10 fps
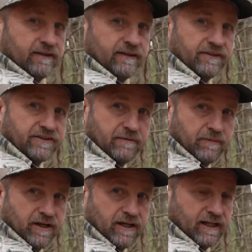I just keep
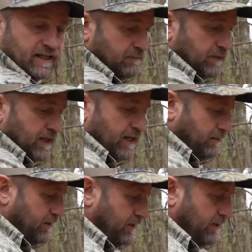my gun laying in my
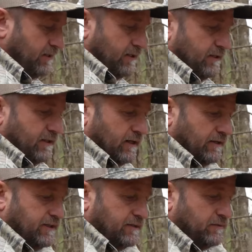lap. A lot of
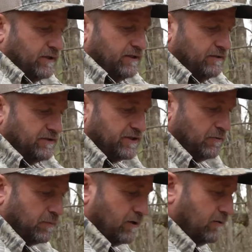times what I do is
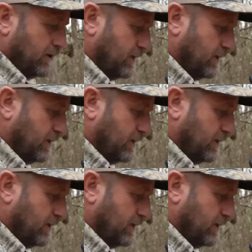GoPro,